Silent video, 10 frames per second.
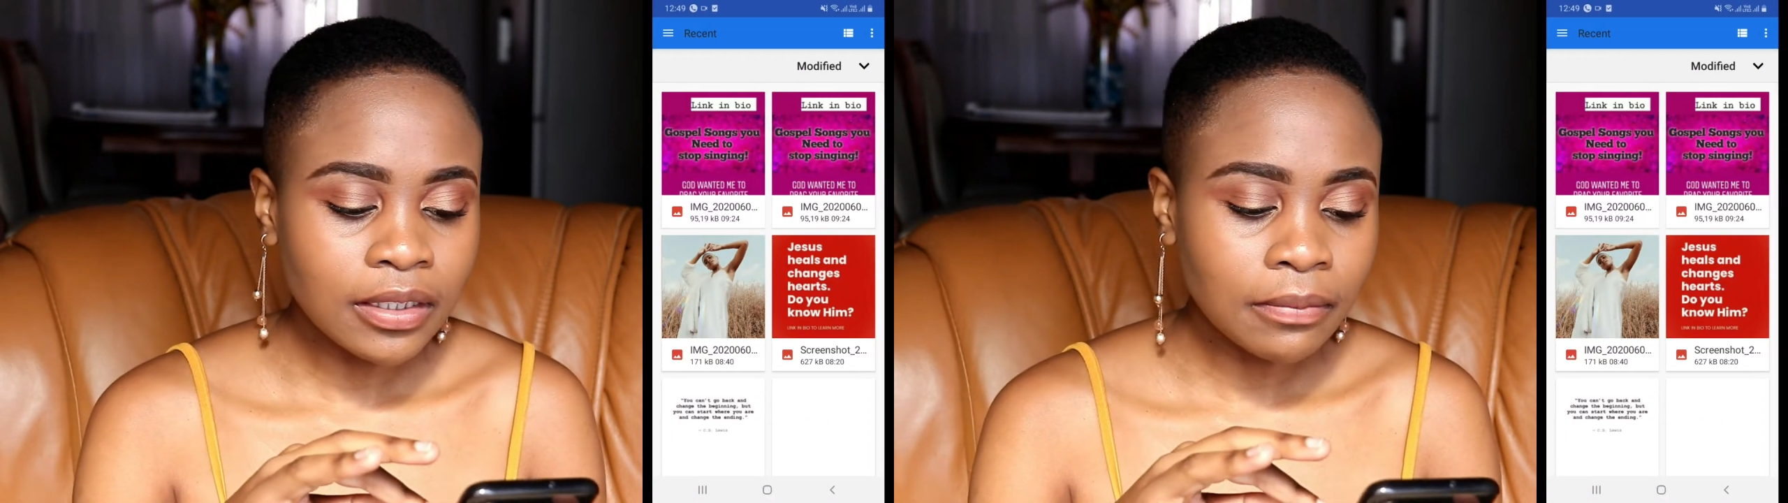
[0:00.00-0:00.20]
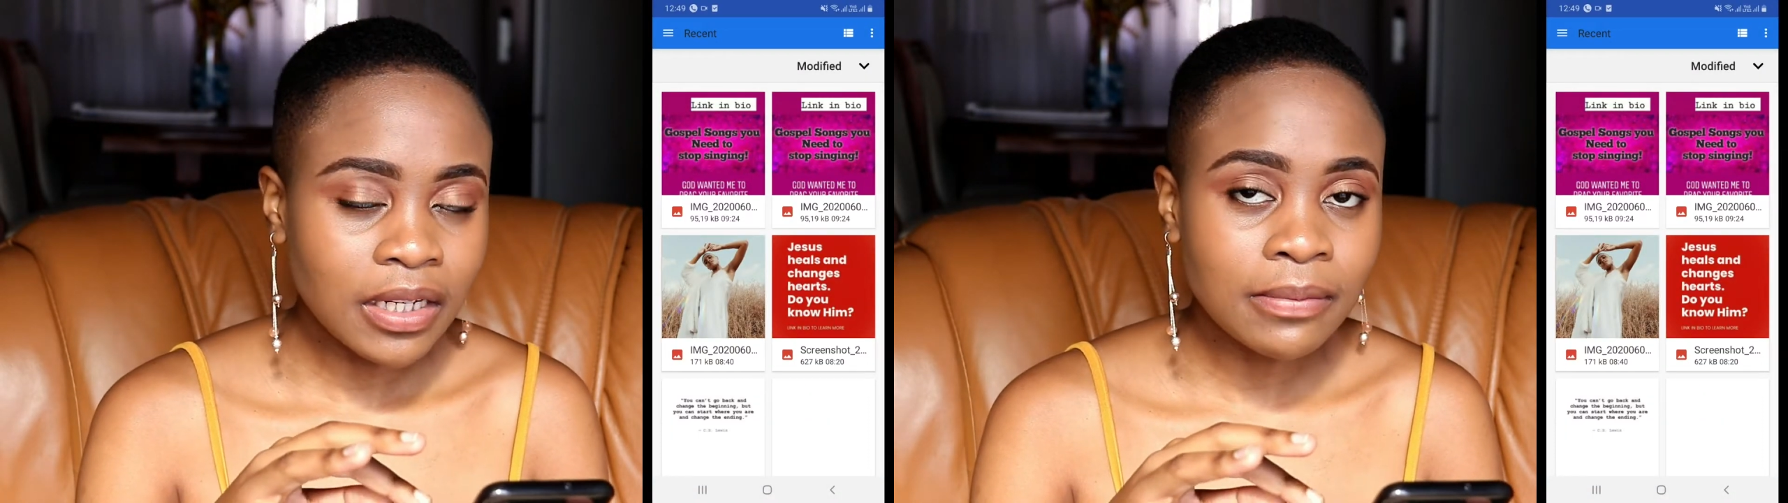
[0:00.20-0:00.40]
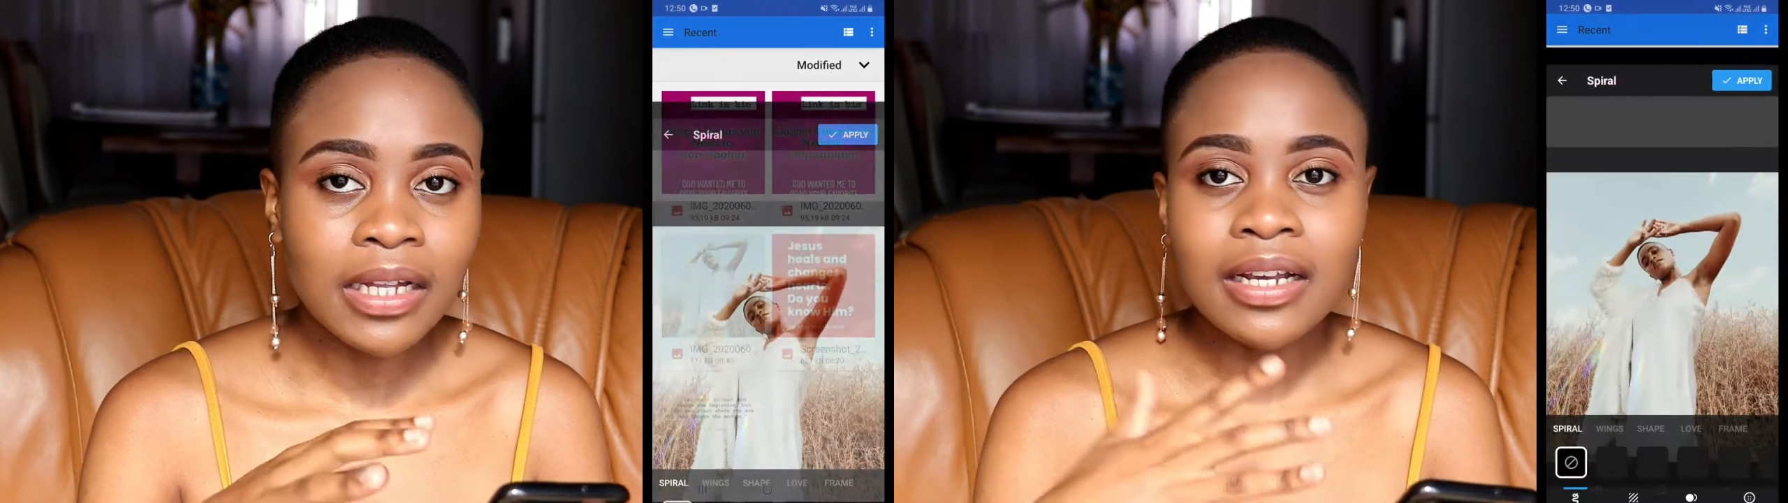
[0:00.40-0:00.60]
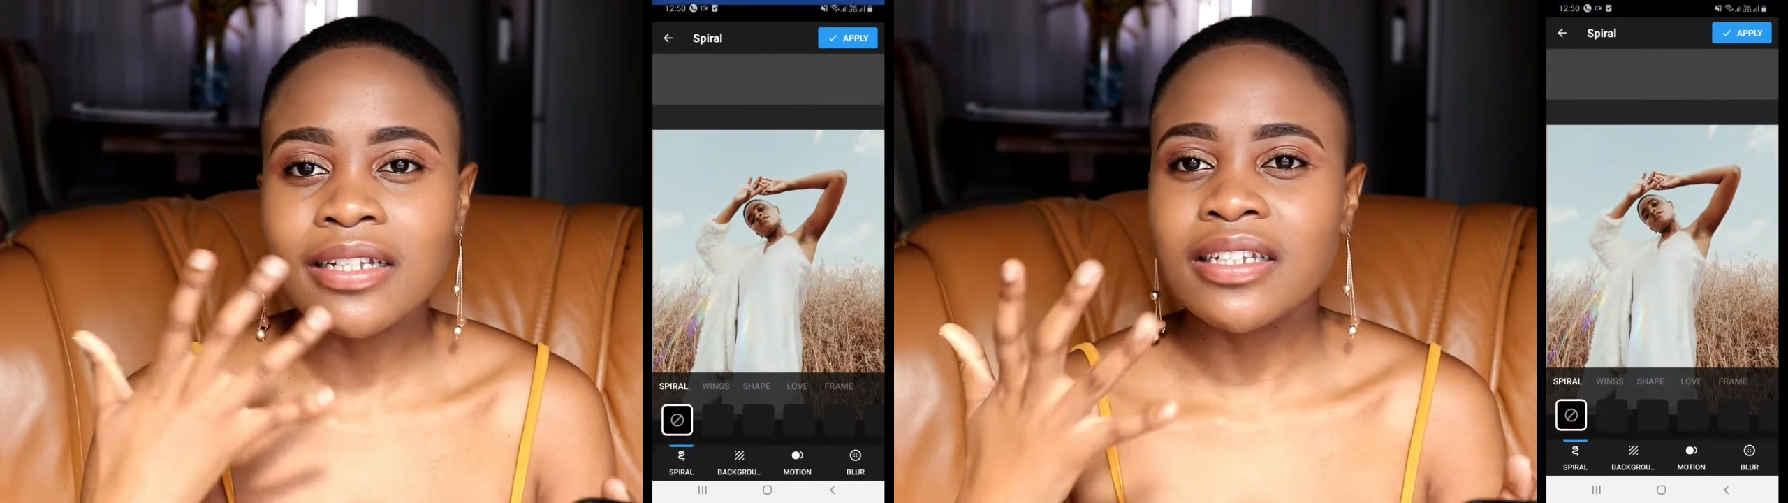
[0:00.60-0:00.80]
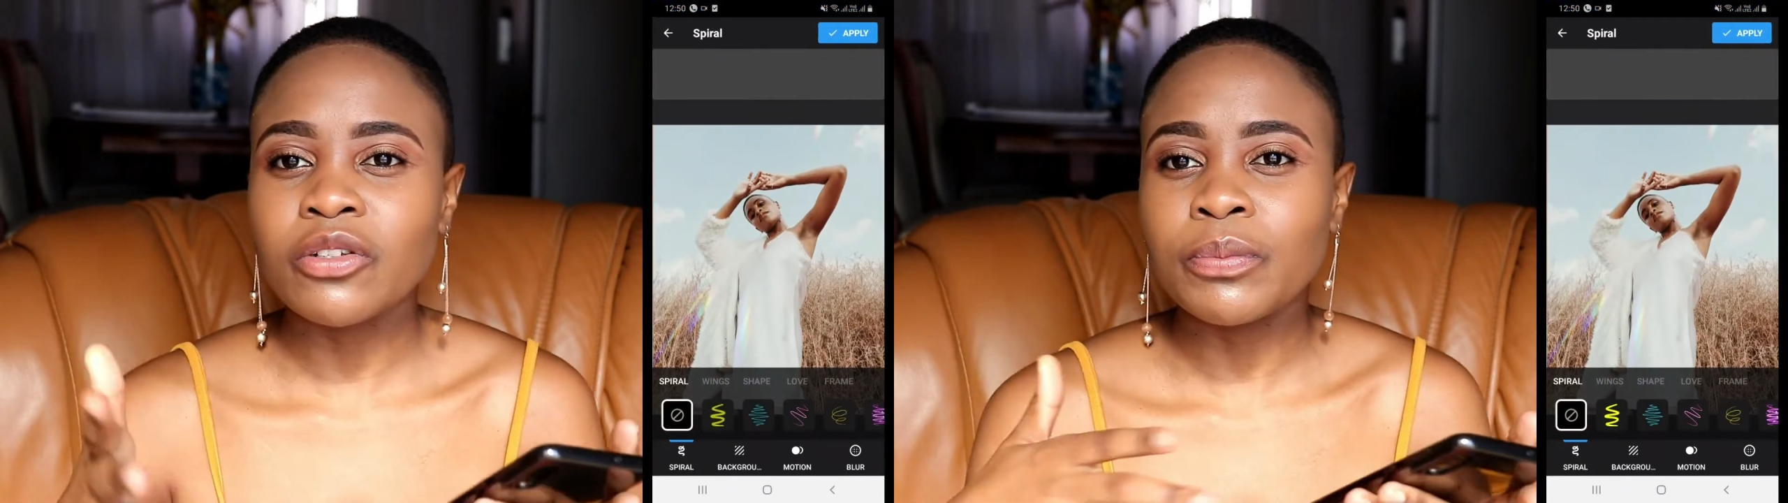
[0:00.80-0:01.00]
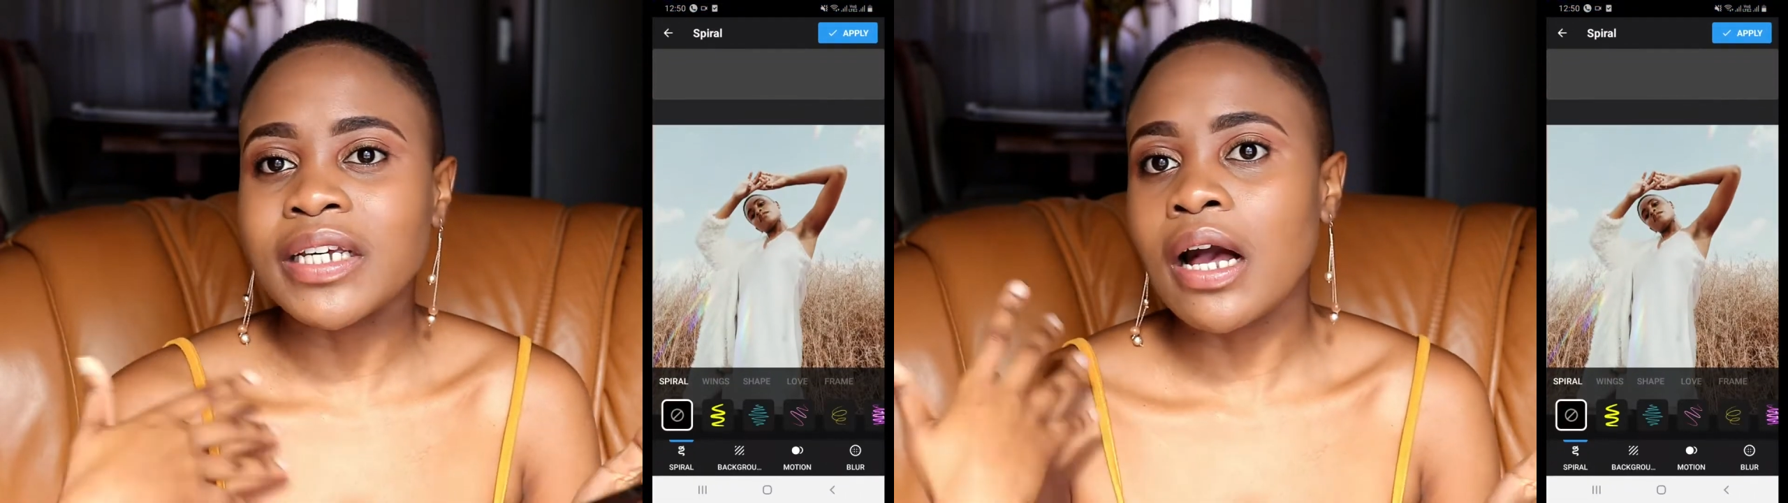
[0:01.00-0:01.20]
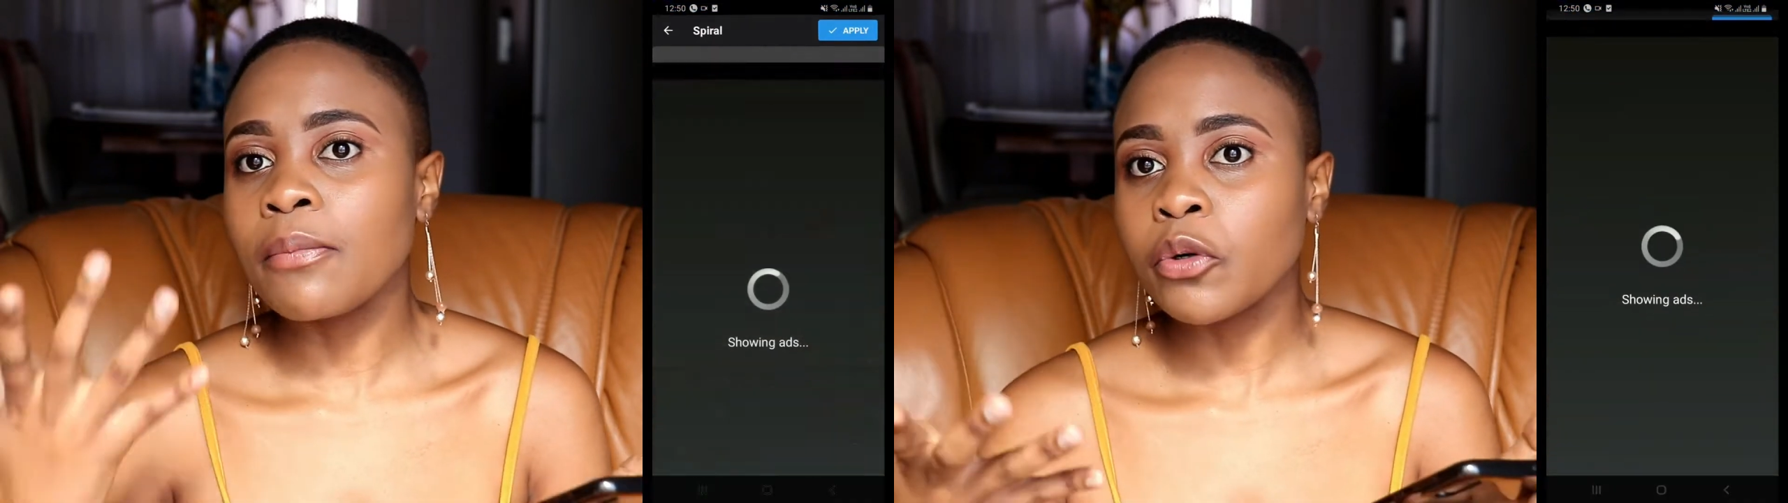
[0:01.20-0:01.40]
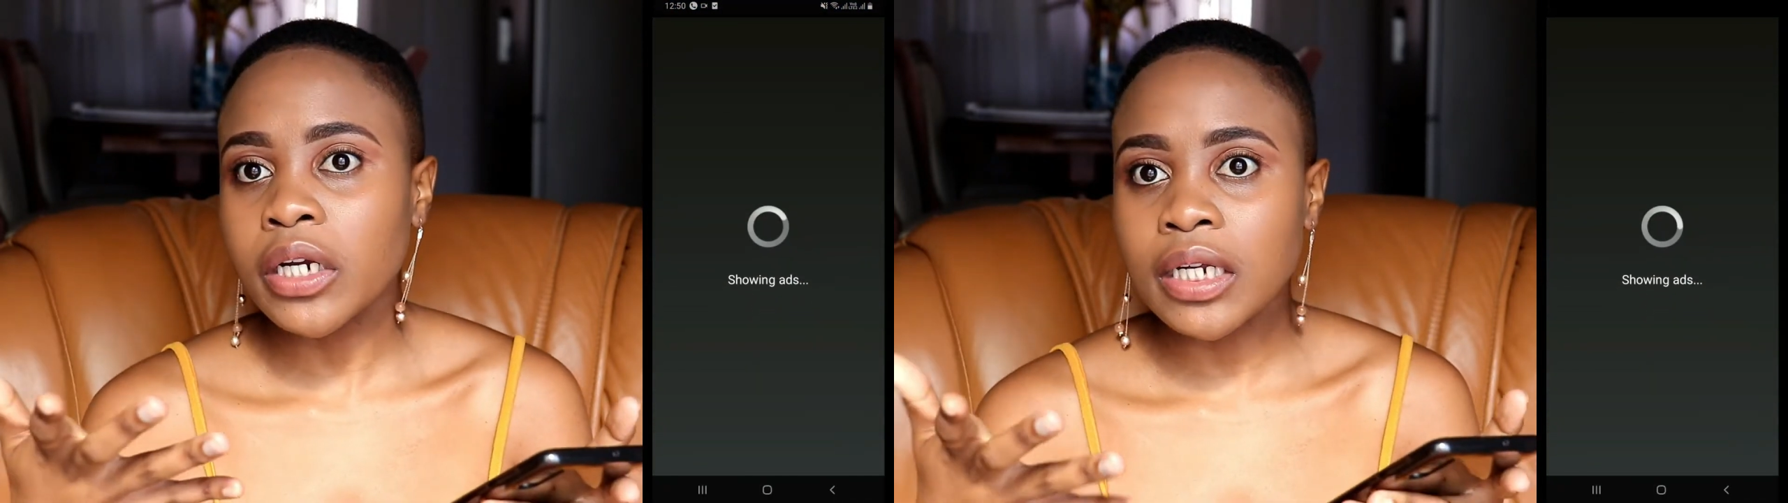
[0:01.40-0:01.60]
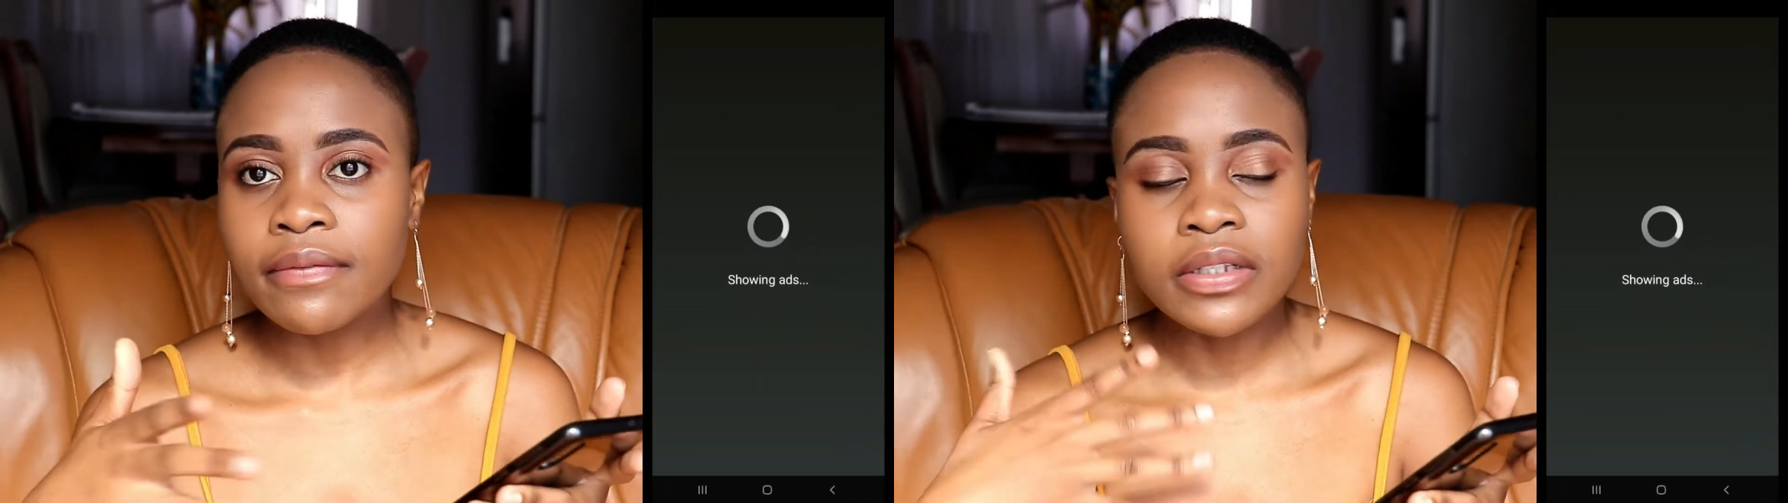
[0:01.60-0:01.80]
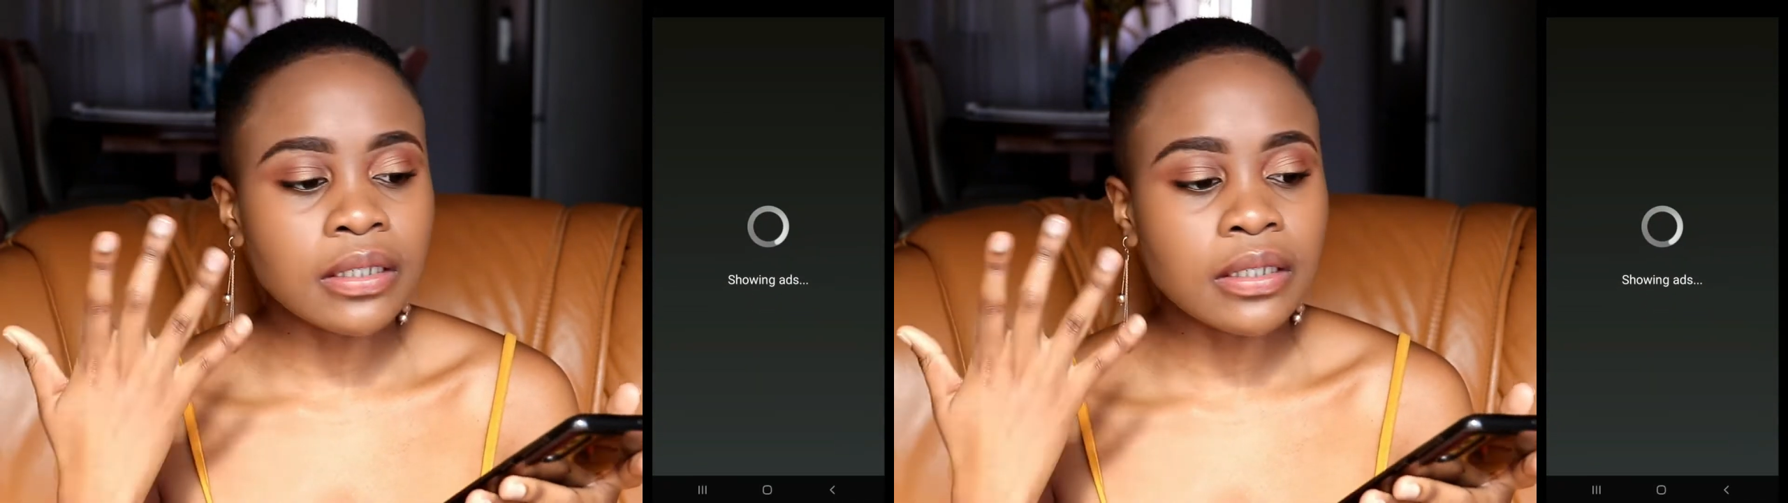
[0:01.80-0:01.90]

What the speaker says: Sometimes, like I said, you become creative,